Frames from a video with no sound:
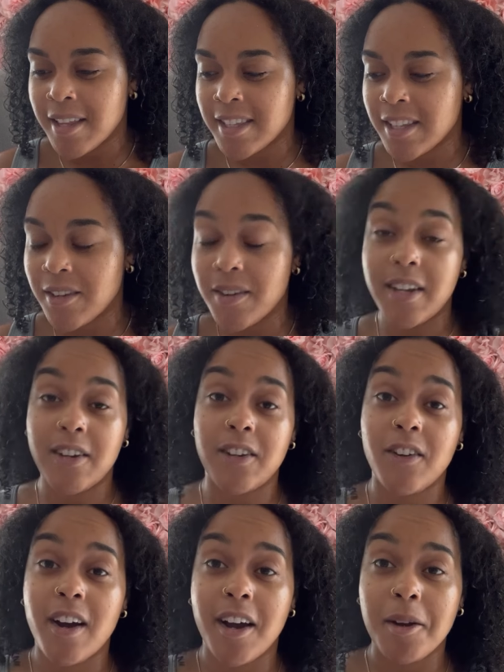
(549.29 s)
So here
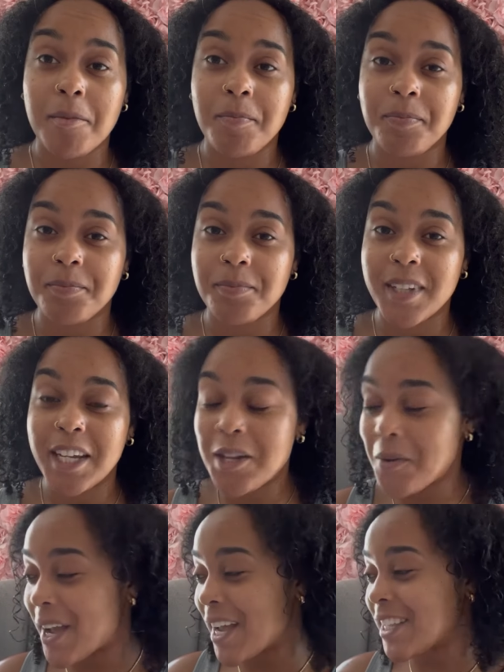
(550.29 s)
you are.
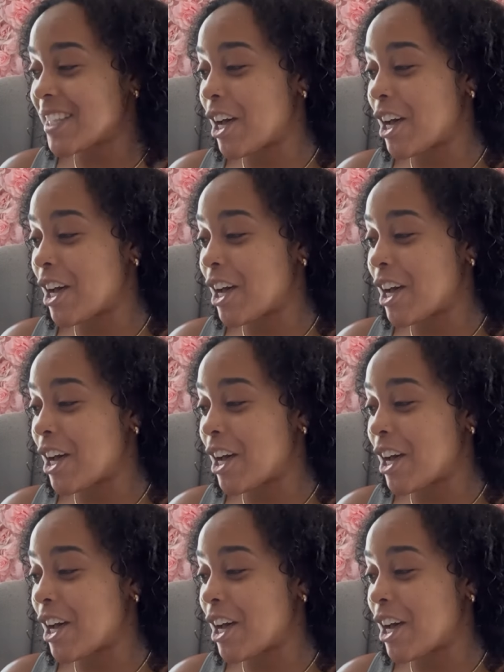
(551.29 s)
Anyways,